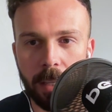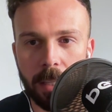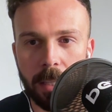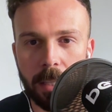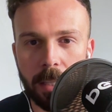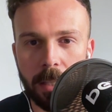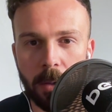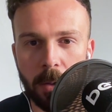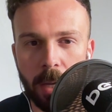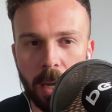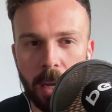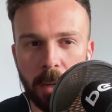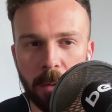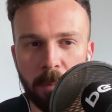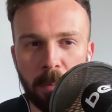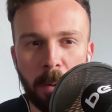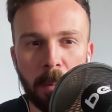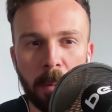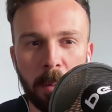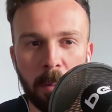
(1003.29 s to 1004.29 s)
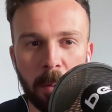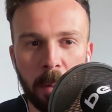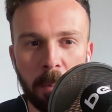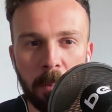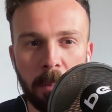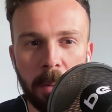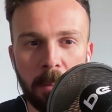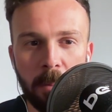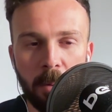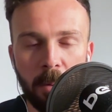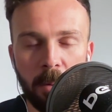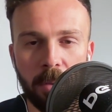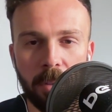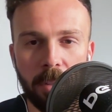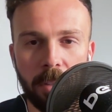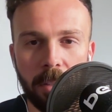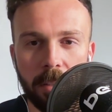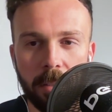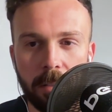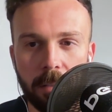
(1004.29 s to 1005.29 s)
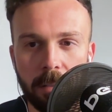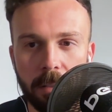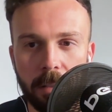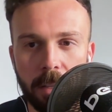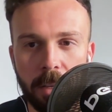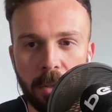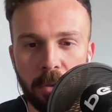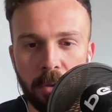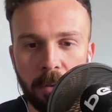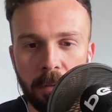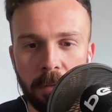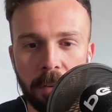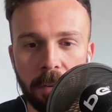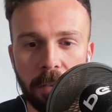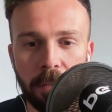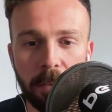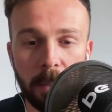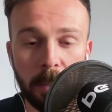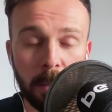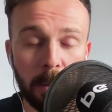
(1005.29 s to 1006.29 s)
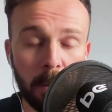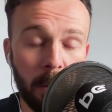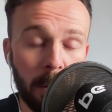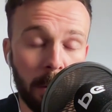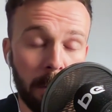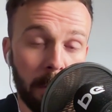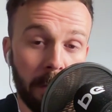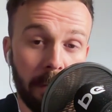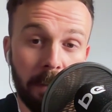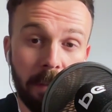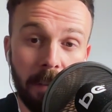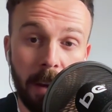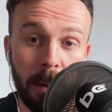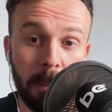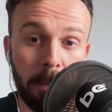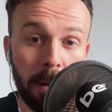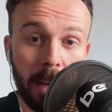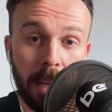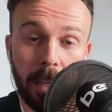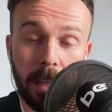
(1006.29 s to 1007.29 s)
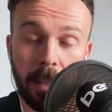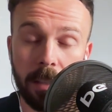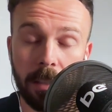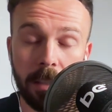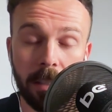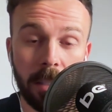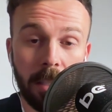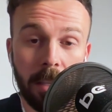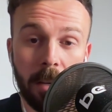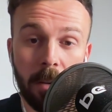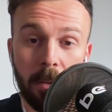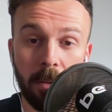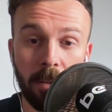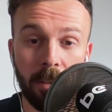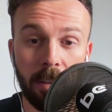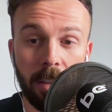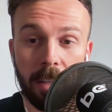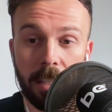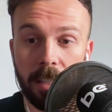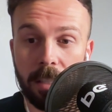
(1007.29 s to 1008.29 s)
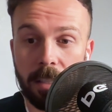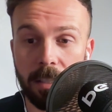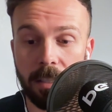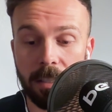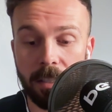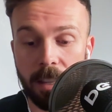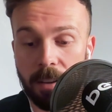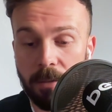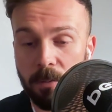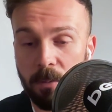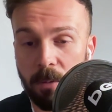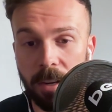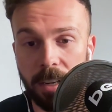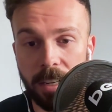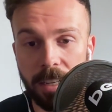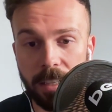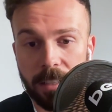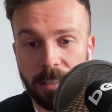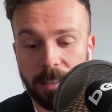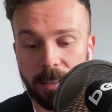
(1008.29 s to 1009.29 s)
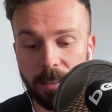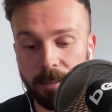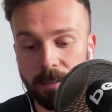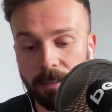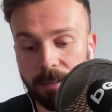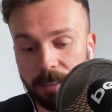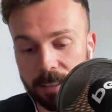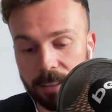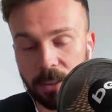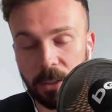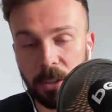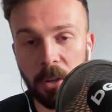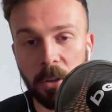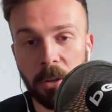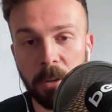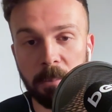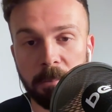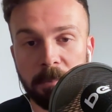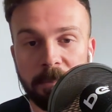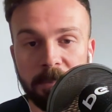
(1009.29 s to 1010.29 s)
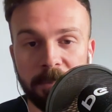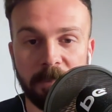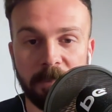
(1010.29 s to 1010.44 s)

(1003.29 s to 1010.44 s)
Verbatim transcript: So yeah, I'd probably want a bit more than 150 to 1, but fair play, you know, like they've won it. So good on them.